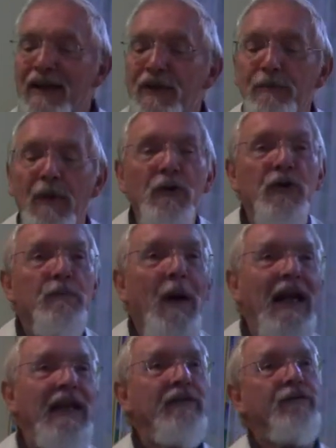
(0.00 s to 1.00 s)
And it's most
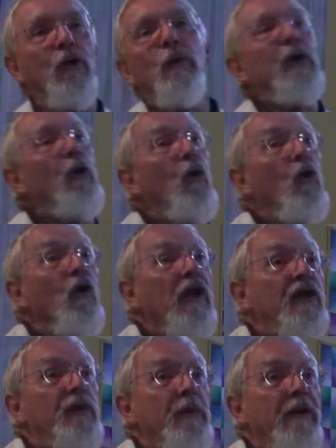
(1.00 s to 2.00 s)
painful. We all
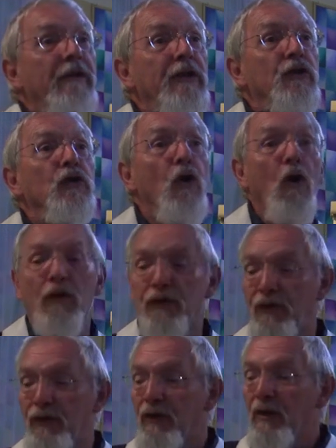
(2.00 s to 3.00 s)
experience
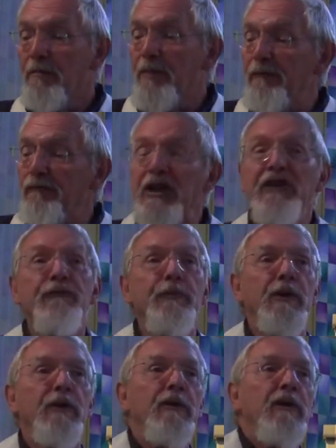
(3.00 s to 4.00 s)
loss,
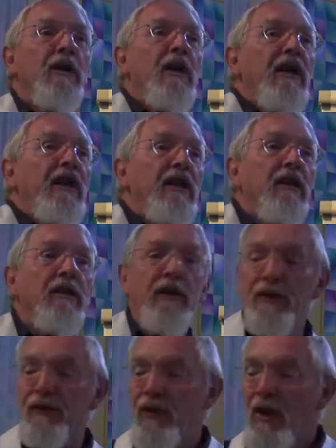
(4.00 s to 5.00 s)
bereavement,
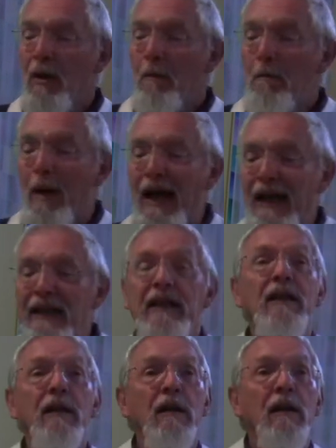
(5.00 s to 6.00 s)
illness,
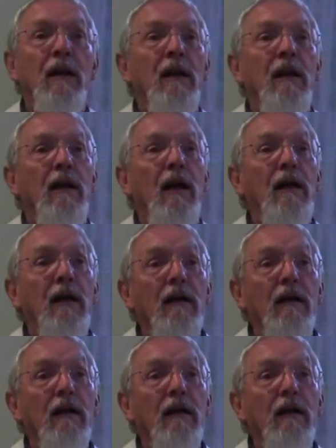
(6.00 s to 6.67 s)
pain, and